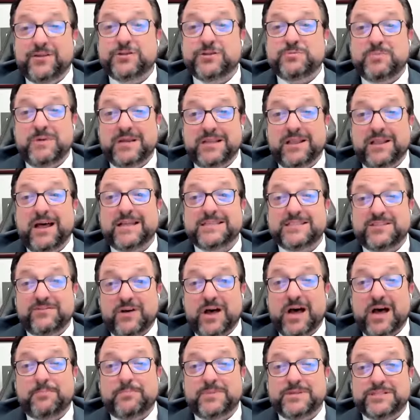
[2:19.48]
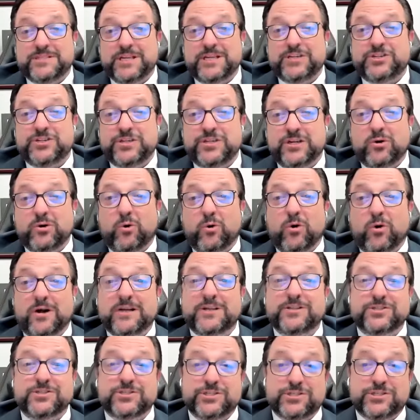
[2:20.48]
There's been lots of opposition
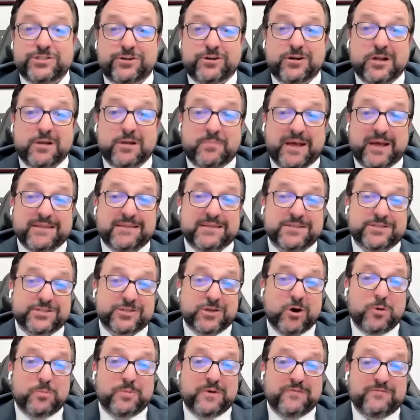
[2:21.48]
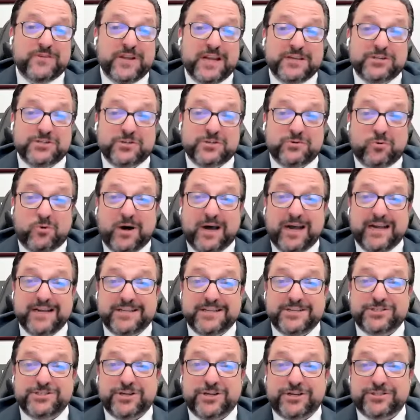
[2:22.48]
or concern about the scope of
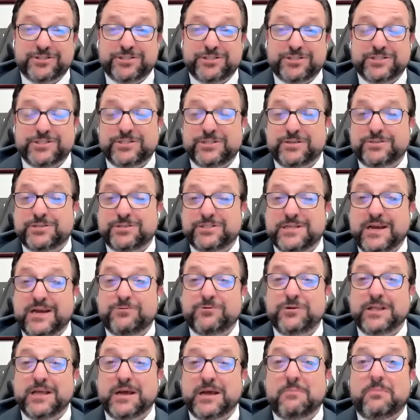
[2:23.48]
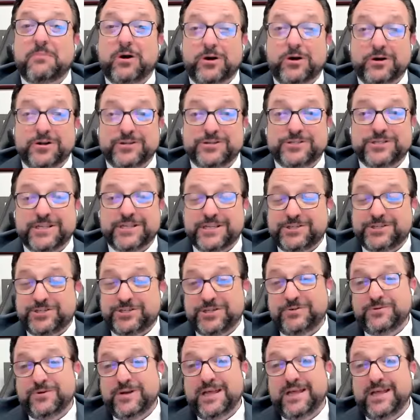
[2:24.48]
nationwide injunctions. So it's not really a partisan
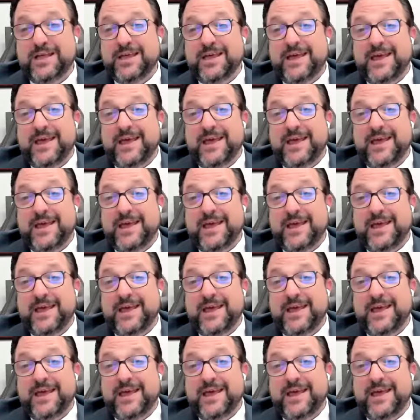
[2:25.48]
issue.